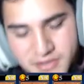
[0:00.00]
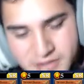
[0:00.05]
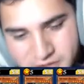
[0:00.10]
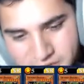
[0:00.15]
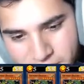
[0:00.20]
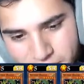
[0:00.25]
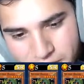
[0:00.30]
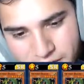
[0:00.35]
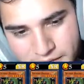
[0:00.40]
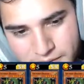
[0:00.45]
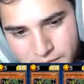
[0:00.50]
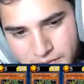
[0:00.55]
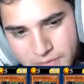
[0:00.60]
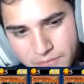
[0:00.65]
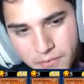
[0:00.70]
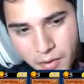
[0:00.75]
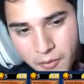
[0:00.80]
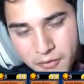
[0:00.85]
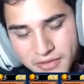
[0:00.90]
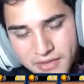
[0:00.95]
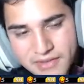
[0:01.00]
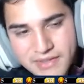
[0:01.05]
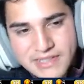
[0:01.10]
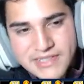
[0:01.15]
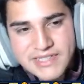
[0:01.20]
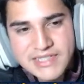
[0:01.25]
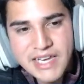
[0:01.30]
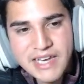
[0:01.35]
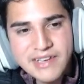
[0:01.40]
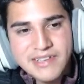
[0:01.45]
joking me? Both of
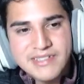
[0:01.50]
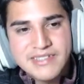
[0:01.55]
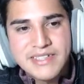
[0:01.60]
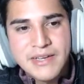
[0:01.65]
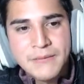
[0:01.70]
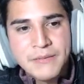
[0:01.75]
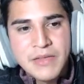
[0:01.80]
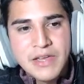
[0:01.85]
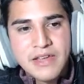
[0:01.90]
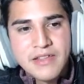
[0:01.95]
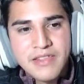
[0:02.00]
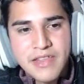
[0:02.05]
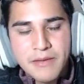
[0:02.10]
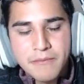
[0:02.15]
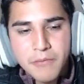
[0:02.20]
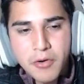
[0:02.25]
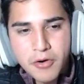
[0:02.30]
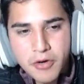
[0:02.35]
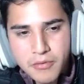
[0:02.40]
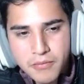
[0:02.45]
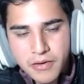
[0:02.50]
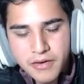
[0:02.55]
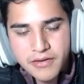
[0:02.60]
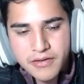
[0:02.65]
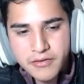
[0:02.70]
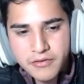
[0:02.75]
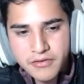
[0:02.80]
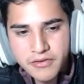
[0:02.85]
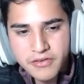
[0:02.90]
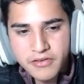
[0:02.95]
these decks that Mokuba
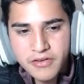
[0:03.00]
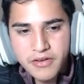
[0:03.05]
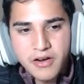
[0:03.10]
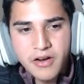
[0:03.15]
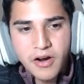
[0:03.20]
uses